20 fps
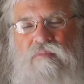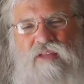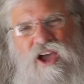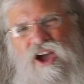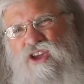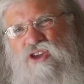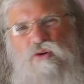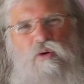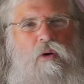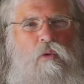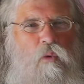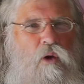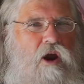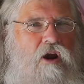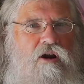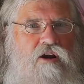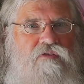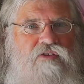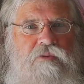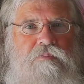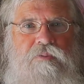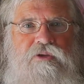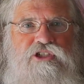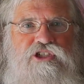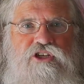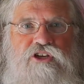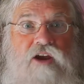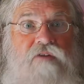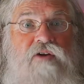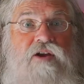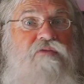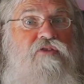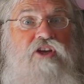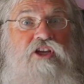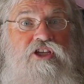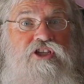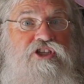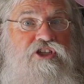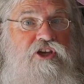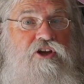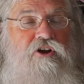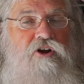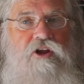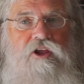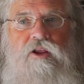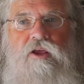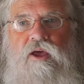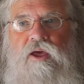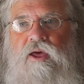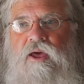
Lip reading: Well, you were aware of it, but you never even considered it.